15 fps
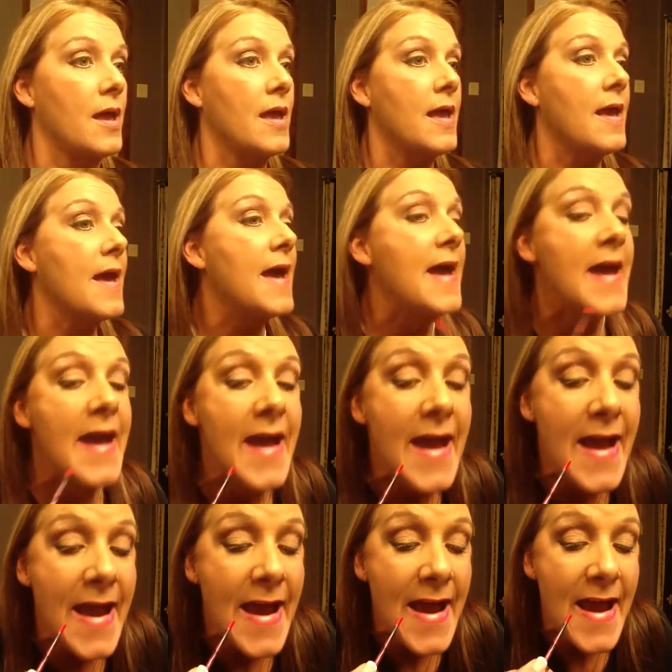
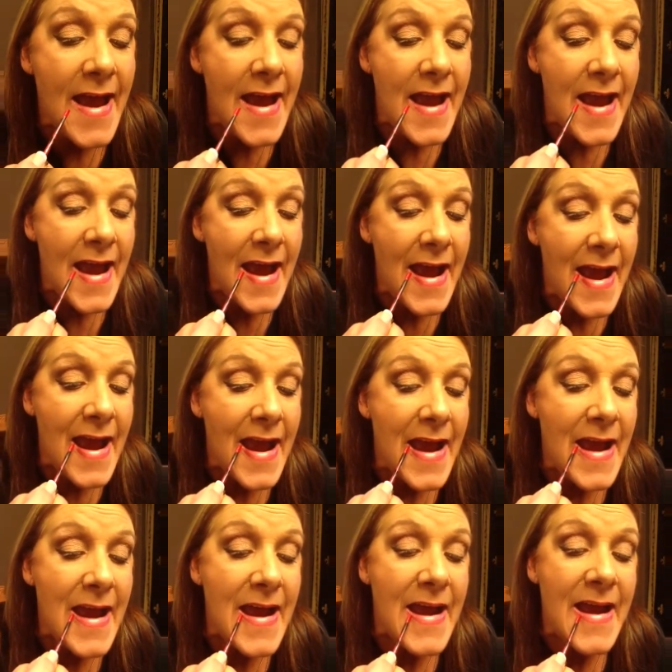
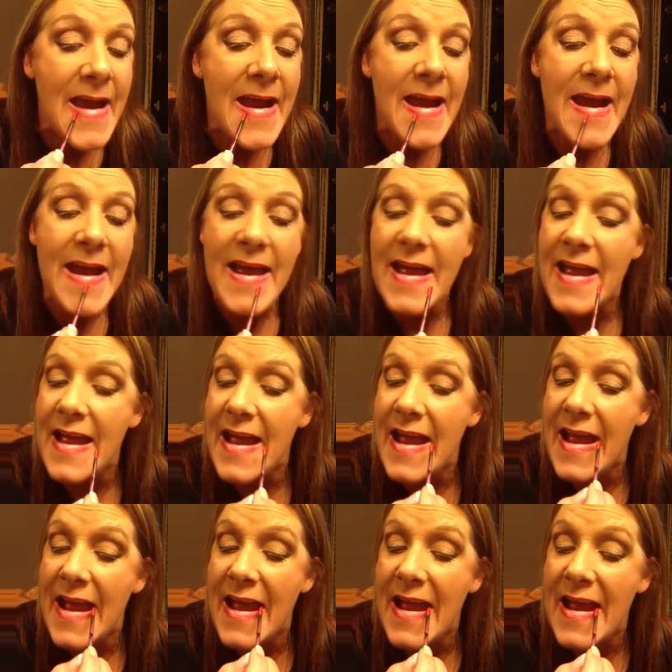
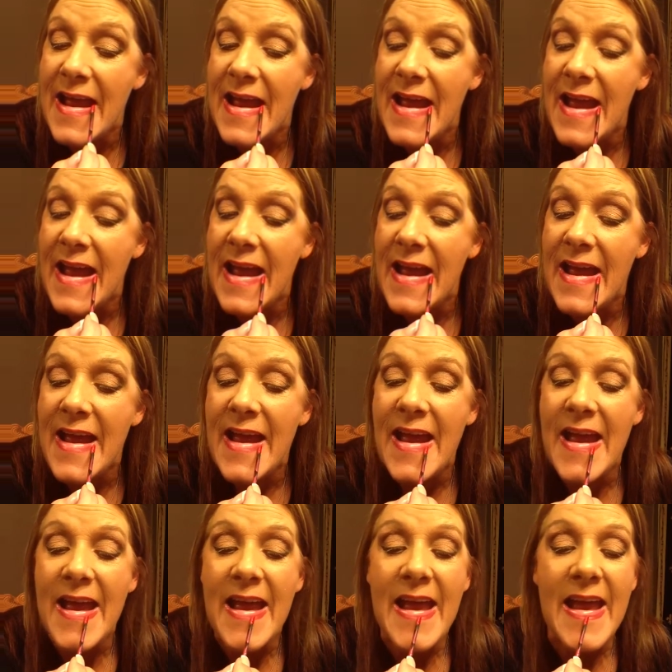
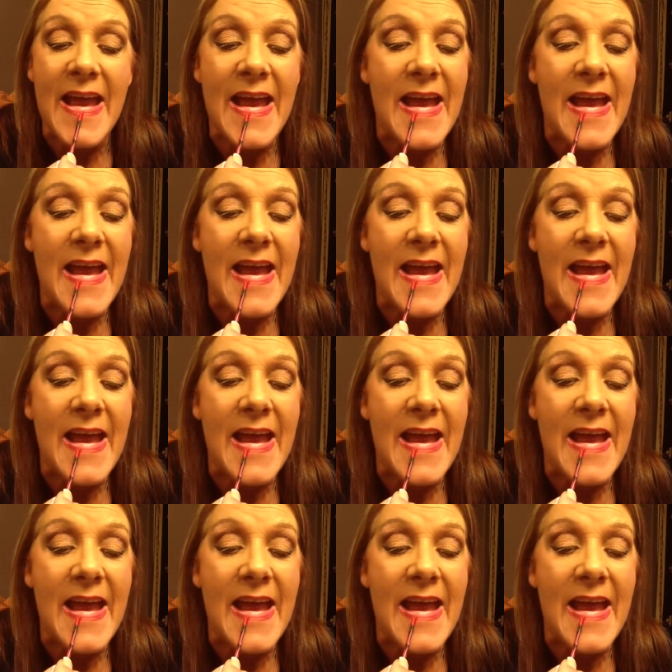Nobody speaks.